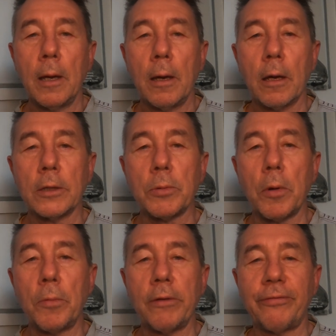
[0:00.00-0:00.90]
Because
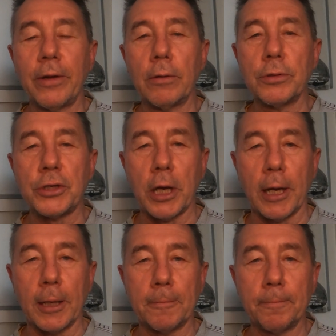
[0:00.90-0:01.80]
when we feel
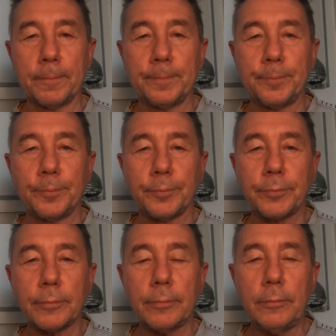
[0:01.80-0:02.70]
shame
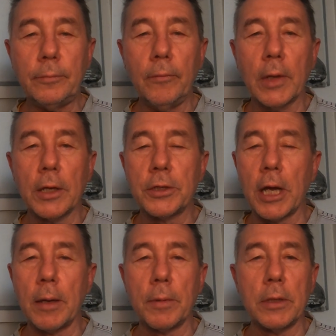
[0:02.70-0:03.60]

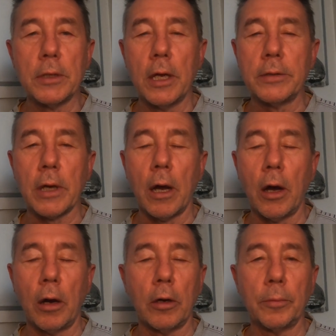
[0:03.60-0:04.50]
is a
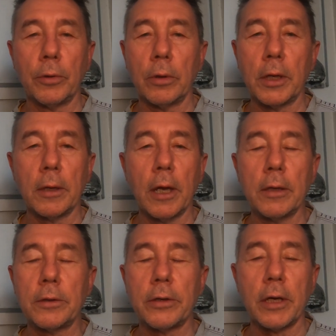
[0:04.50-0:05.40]
horrible,
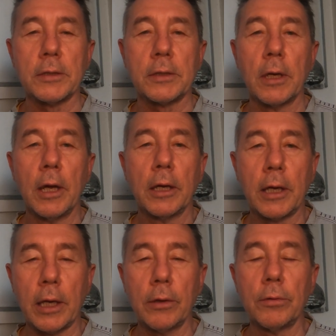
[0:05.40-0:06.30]
it just
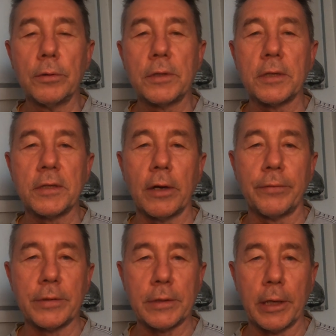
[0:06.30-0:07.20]
kills the
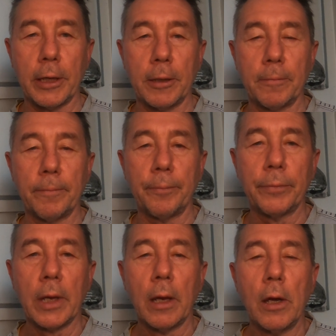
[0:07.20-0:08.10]
self-esteem.
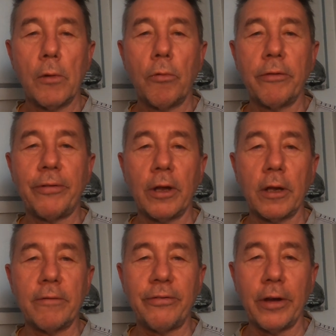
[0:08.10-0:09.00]
We feel
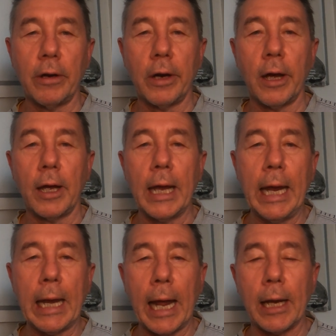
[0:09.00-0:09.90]
inferior,
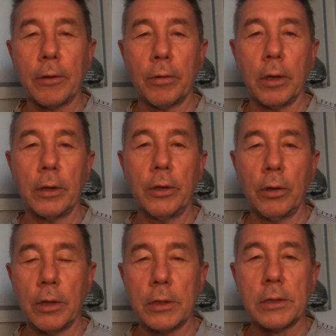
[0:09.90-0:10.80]
inadequate,
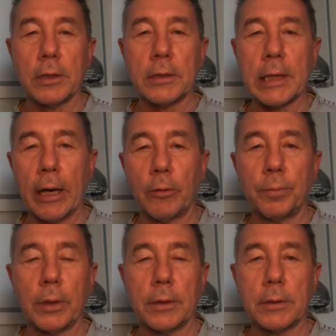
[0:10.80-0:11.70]
useless,
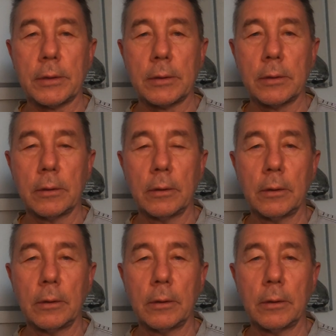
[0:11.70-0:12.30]
helpless.